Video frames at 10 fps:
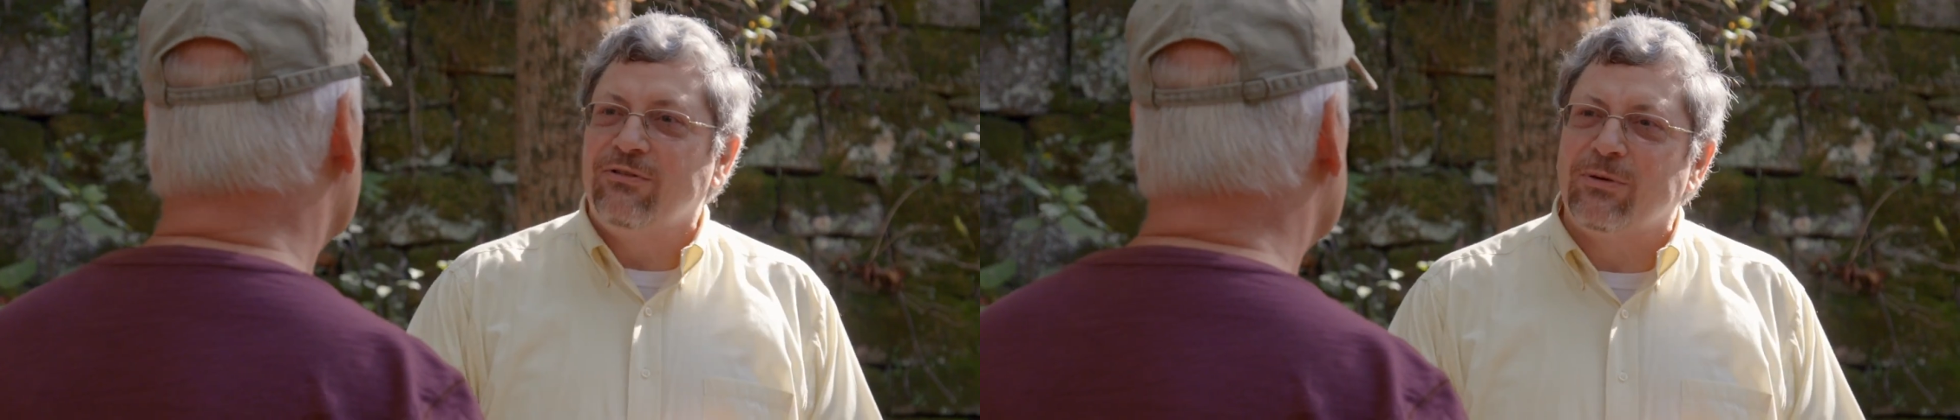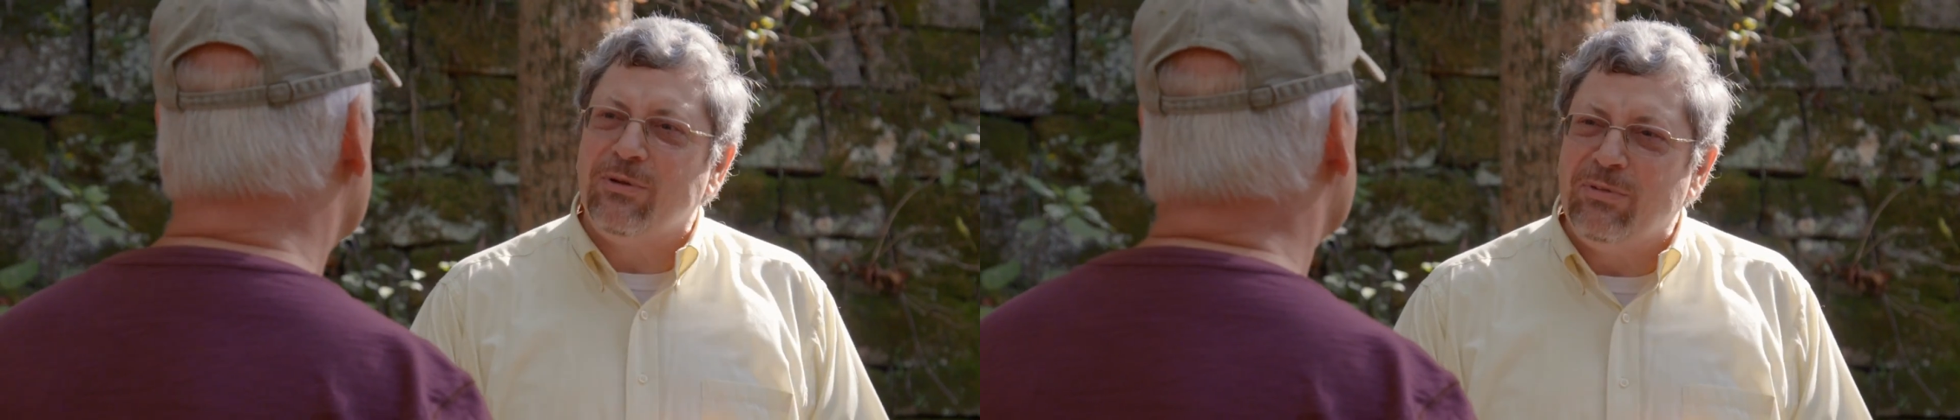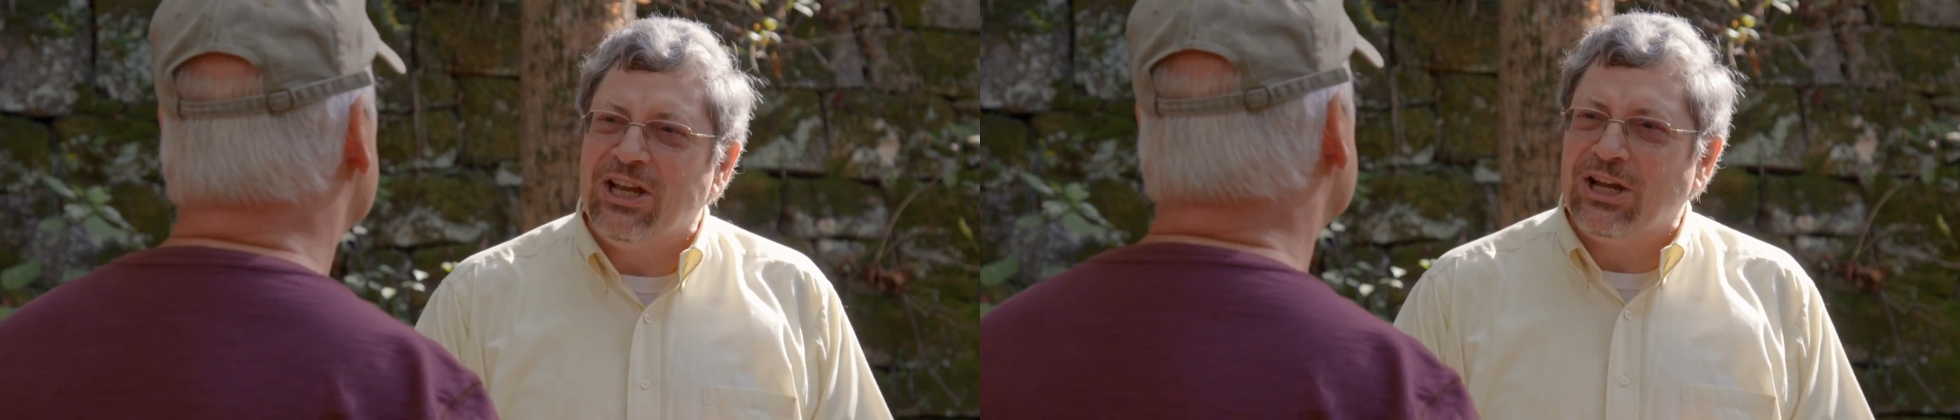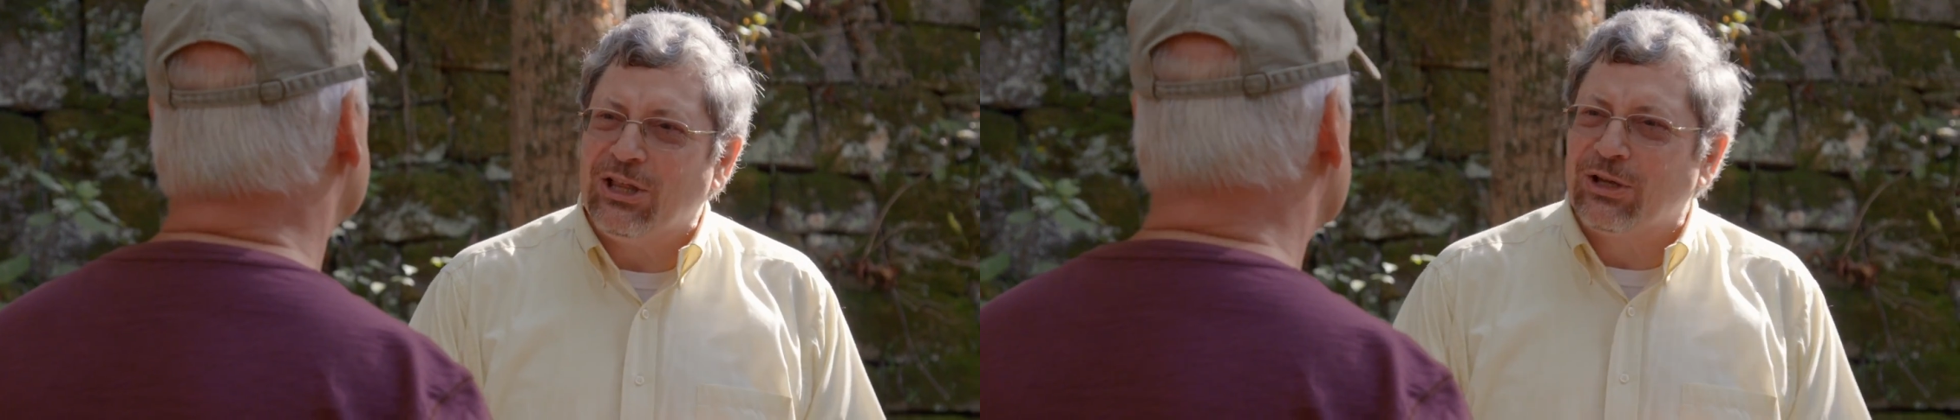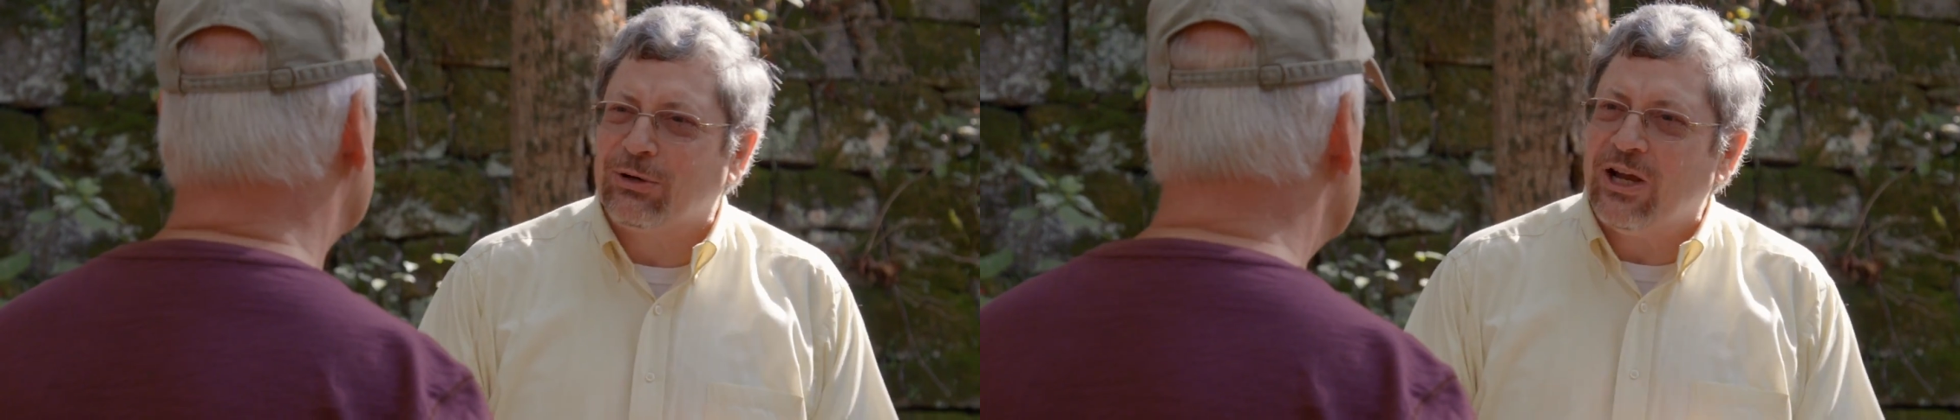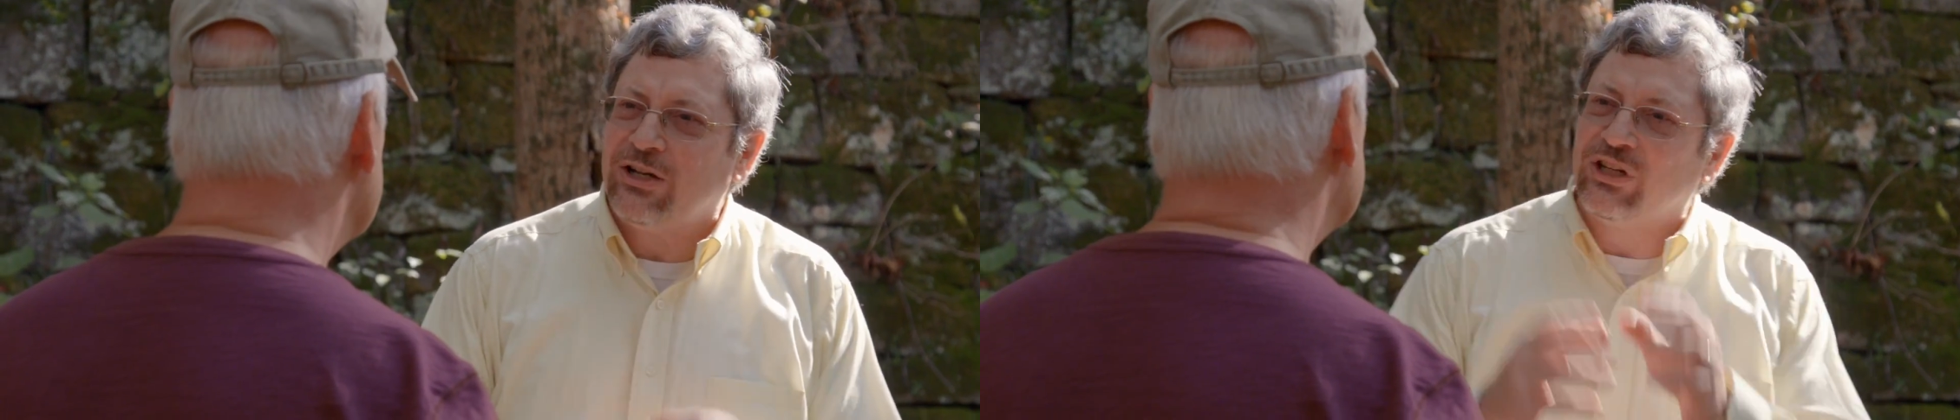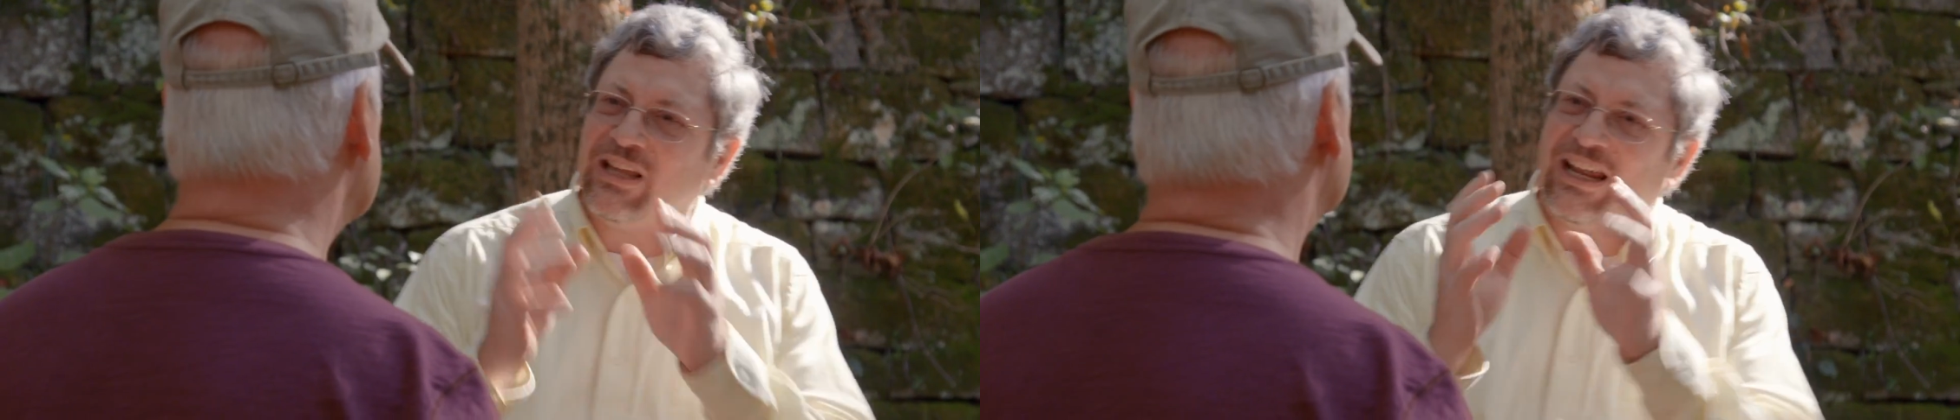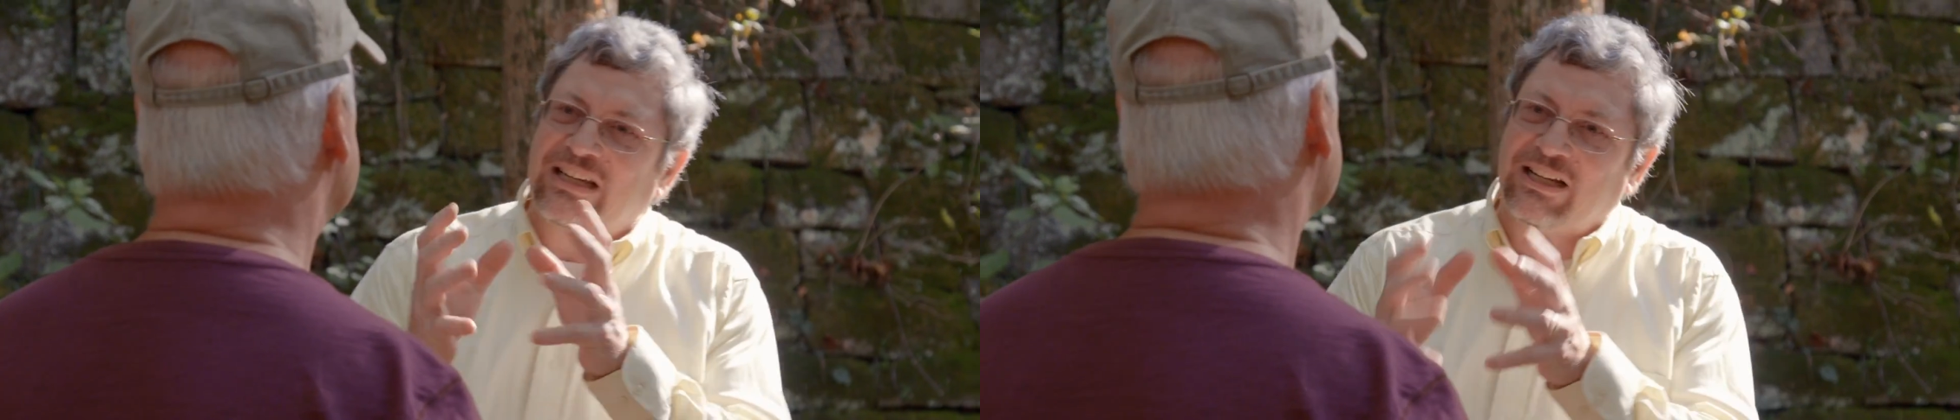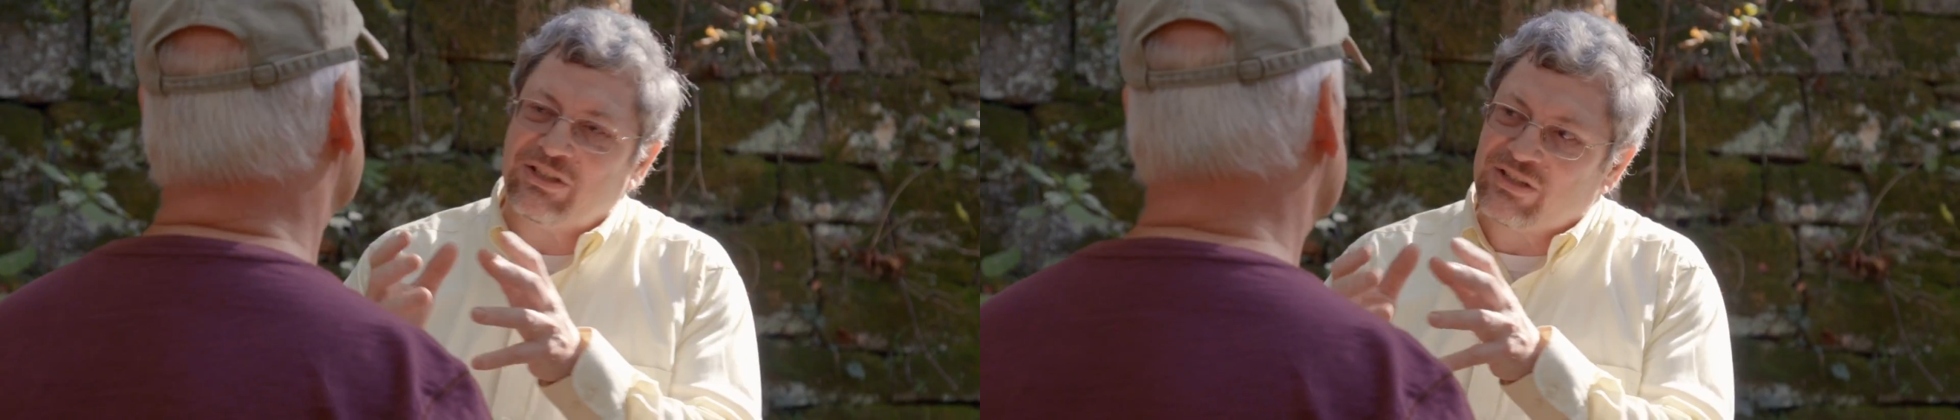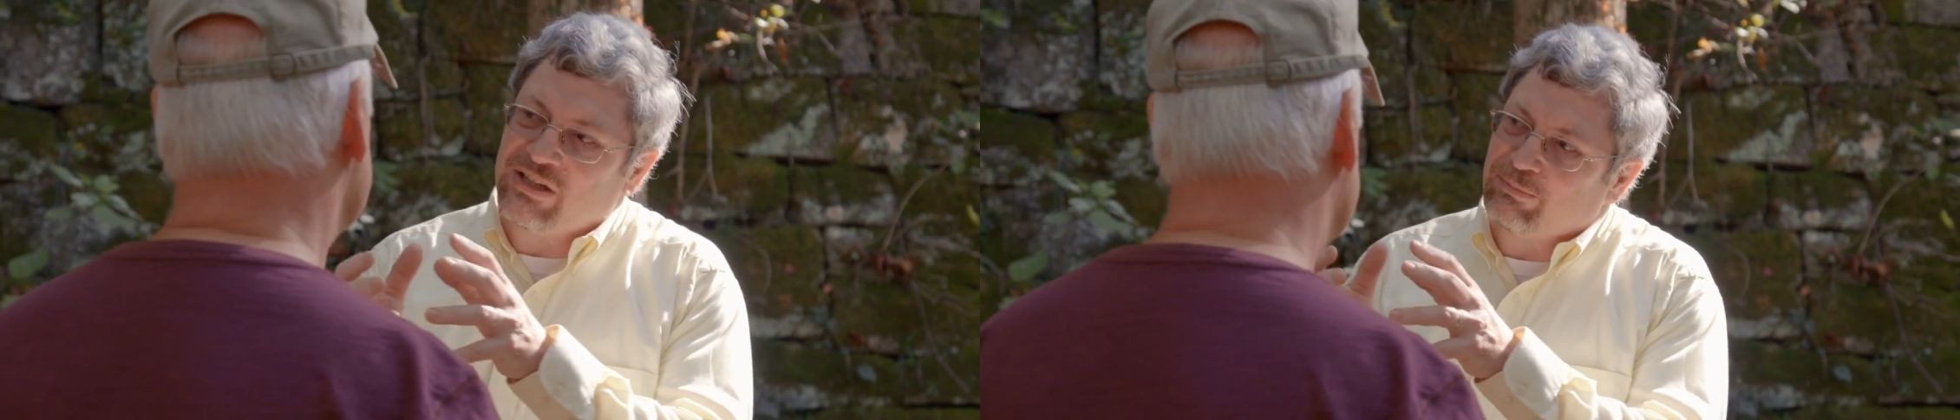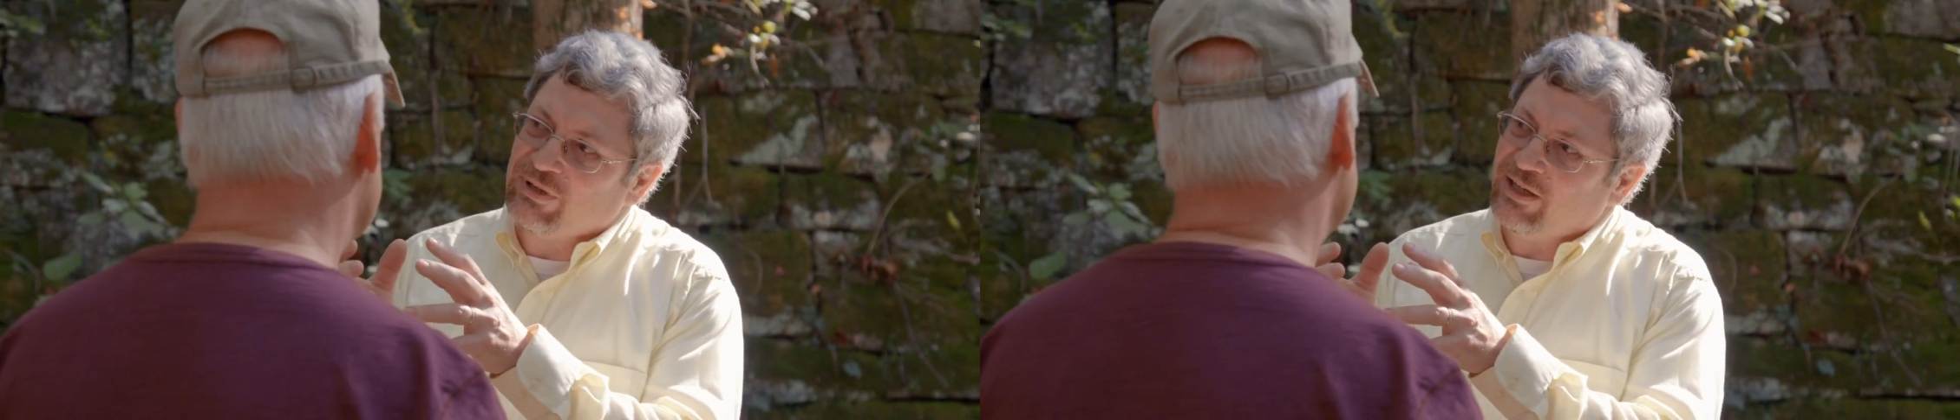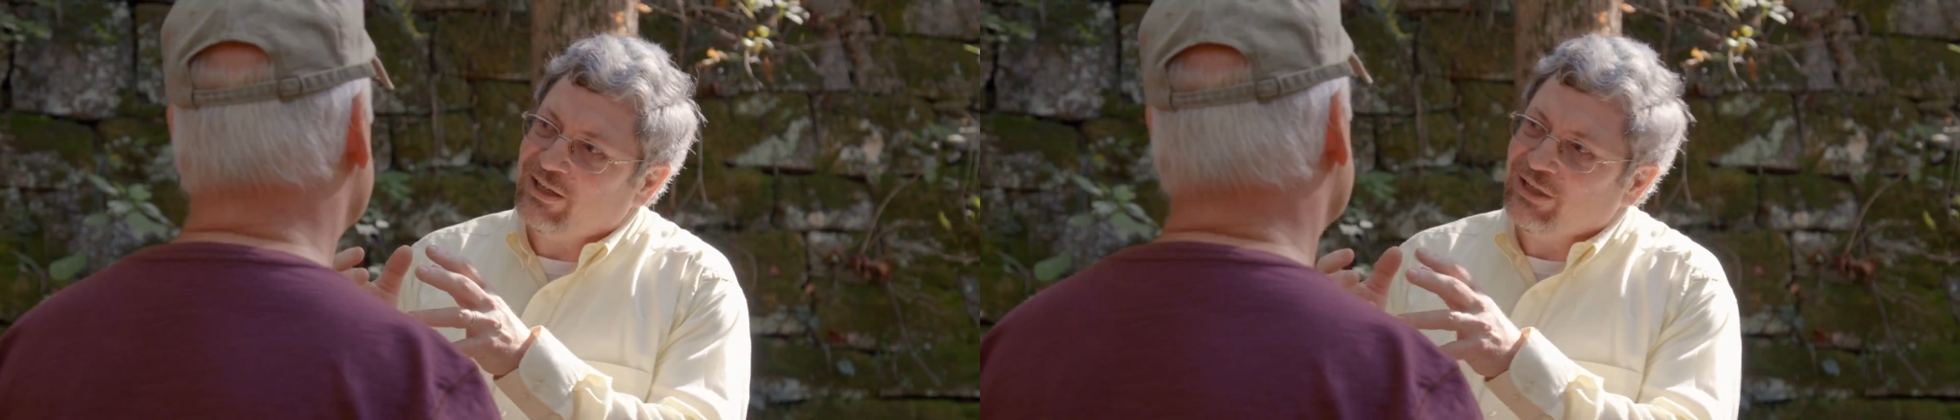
from the beginning of the creation. That concept that